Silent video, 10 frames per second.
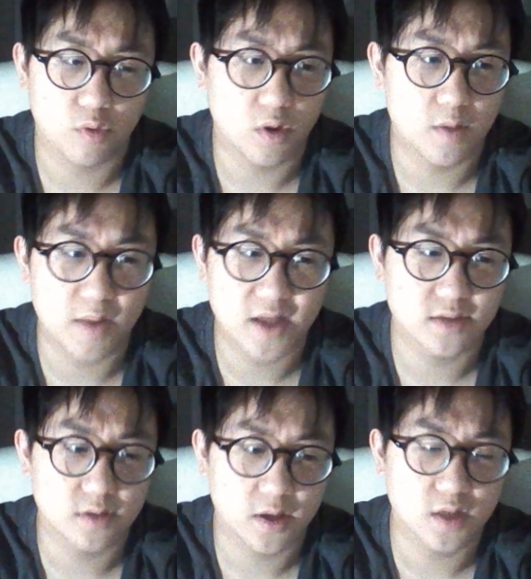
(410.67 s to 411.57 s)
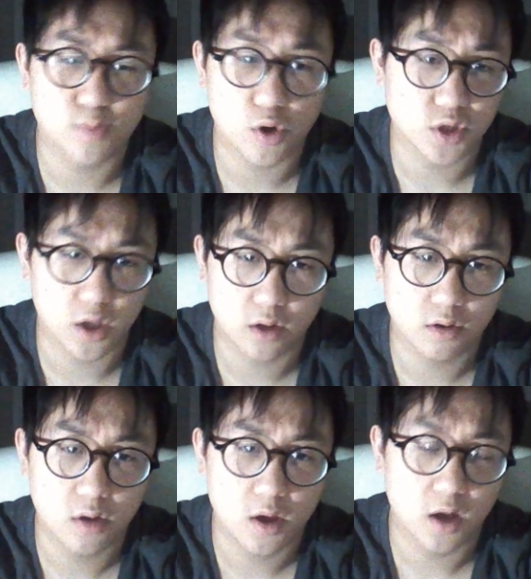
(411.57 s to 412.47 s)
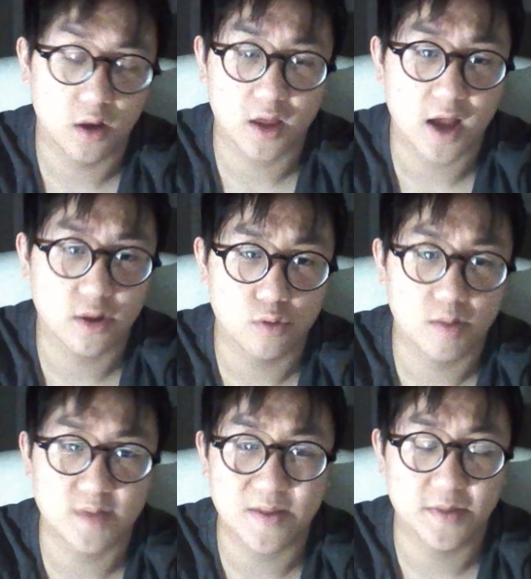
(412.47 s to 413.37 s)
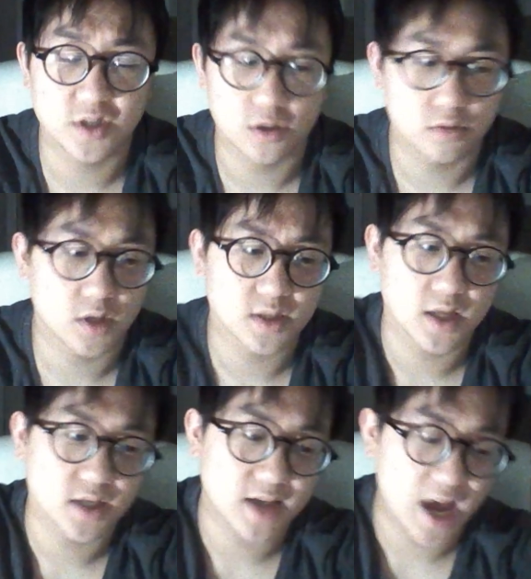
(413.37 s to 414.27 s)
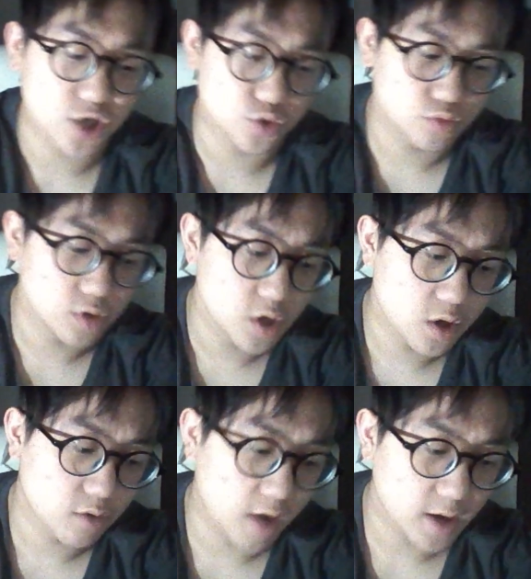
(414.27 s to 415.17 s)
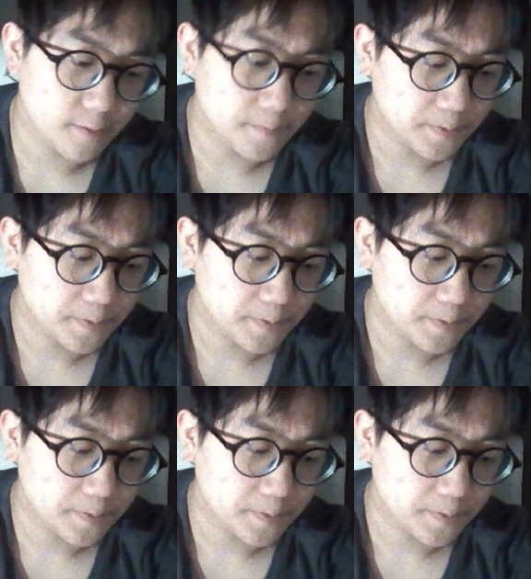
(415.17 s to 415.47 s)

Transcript: He plays. He does boxing. Another guy who plays badminton does this casual, right?